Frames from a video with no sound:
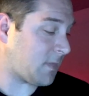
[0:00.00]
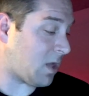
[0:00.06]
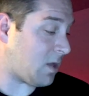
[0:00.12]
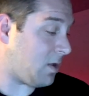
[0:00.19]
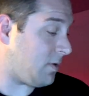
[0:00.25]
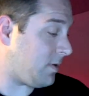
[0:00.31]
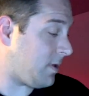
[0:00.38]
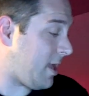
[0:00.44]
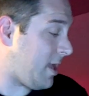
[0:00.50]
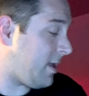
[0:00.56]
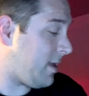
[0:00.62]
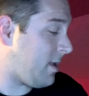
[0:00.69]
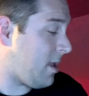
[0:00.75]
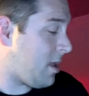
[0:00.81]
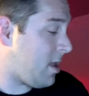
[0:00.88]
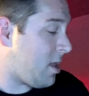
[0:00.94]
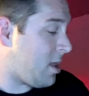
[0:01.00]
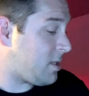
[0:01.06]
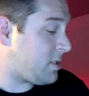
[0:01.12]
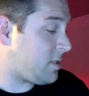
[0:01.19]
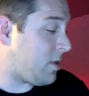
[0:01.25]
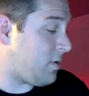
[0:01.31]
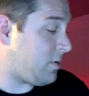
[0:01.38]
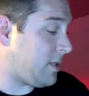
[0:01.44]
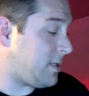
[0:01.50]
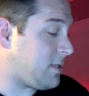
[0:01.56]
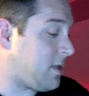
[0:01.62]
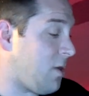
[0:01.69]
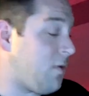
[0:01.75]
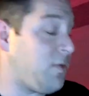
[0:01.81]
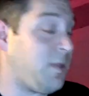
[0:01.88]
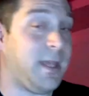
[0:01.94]
Okay, so let's
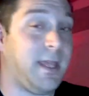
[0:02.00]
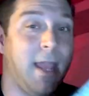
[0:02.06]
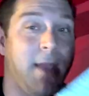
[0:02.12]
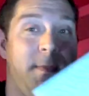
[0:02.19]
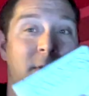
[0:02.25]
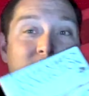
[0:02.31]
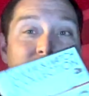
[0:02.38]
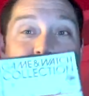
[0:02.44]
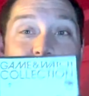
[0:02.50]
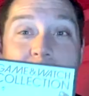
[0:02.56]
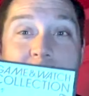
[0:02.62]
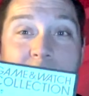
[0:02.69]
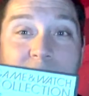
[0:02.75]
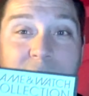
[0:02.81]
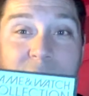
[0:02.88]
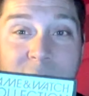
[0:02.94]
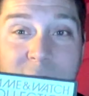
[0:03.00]
go the Game & Watch